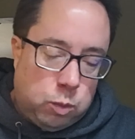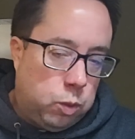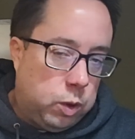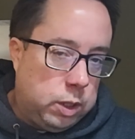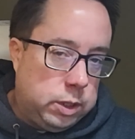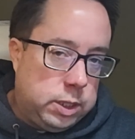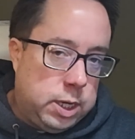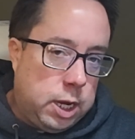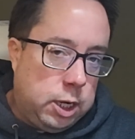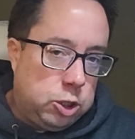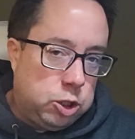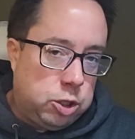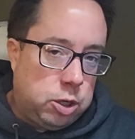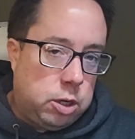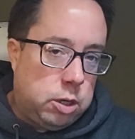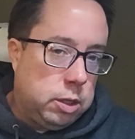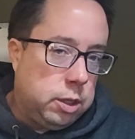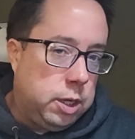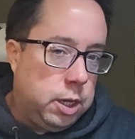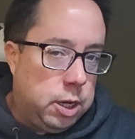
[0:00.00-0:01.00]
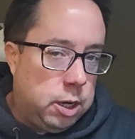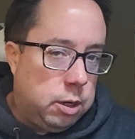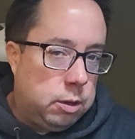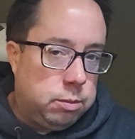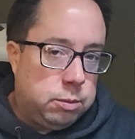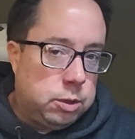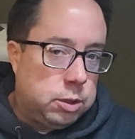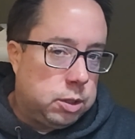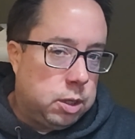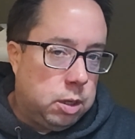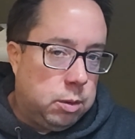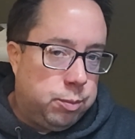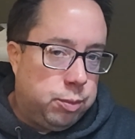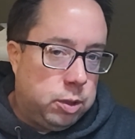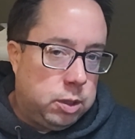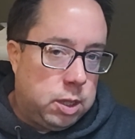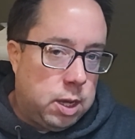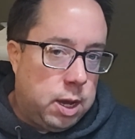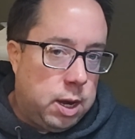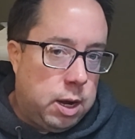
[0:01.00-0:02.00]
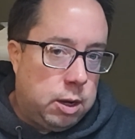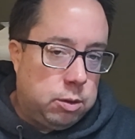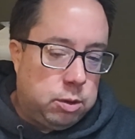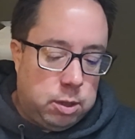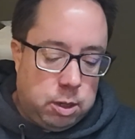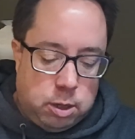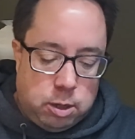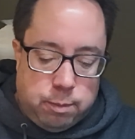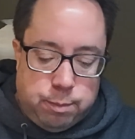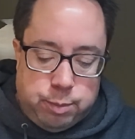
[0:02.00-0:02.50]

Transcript: One take Charlie here, just going to put that out there.